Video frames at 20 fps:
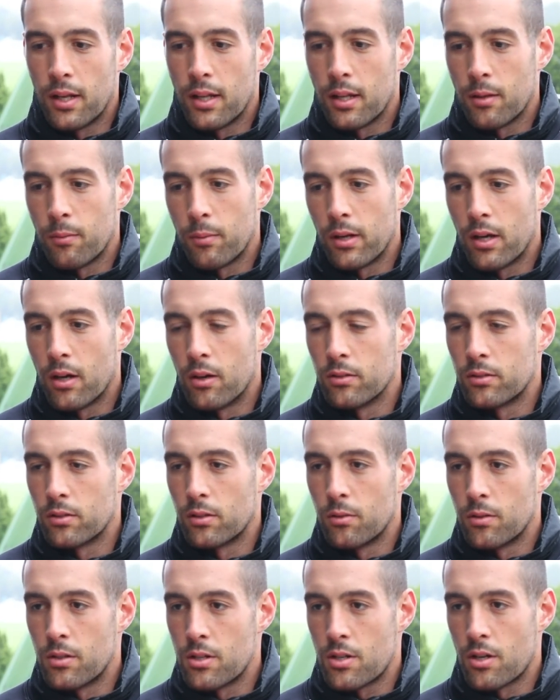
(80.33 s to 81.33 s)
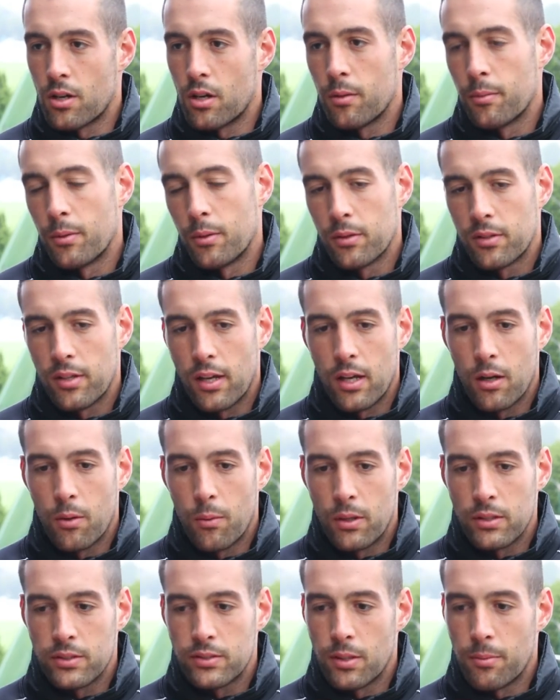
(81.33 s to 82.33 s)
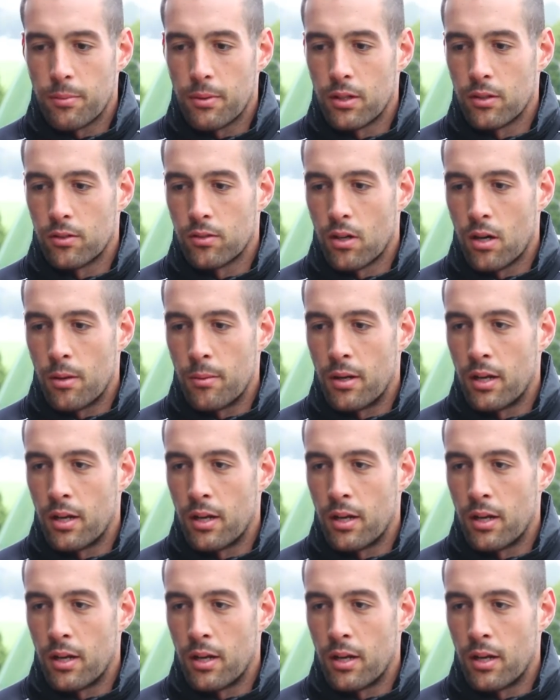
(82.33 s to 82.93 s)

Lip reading: And then we go into Guangzhou, but we take it one step at a time,